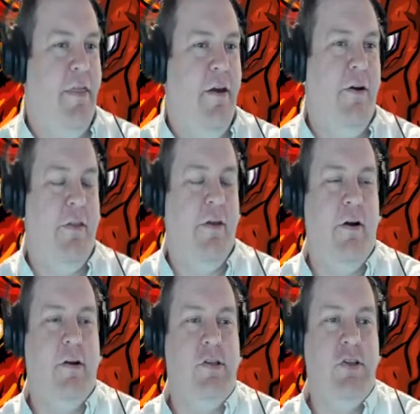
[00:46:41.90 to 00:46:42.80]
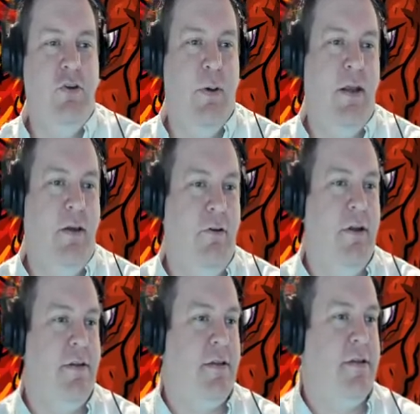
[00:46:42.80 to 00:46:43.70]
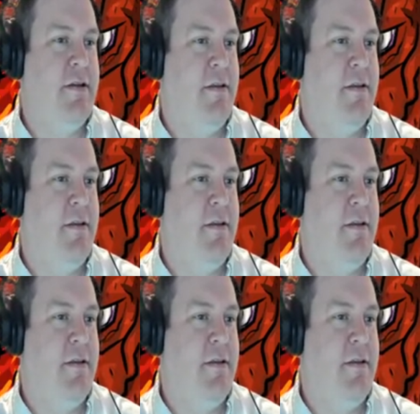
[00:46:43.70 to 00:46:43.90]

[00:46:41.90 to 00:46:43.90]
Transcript: There, there are too many units